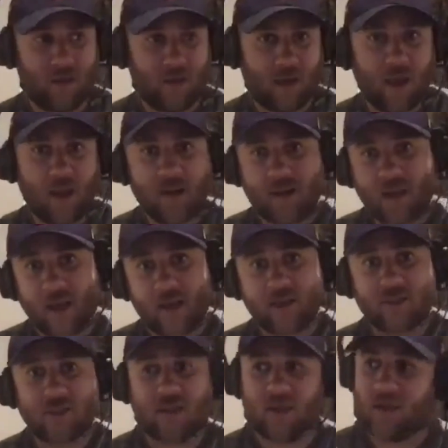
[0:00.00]

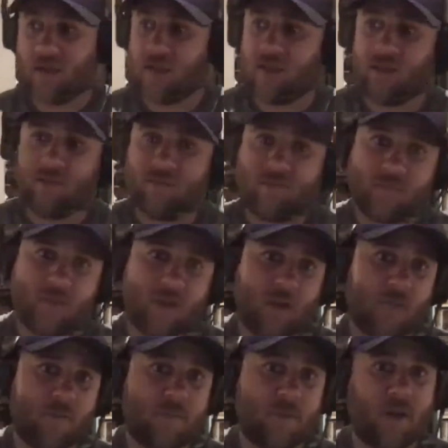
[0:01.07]
ADHD,
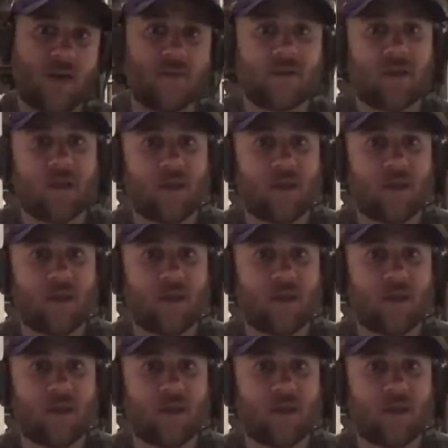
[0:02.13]
PTSD,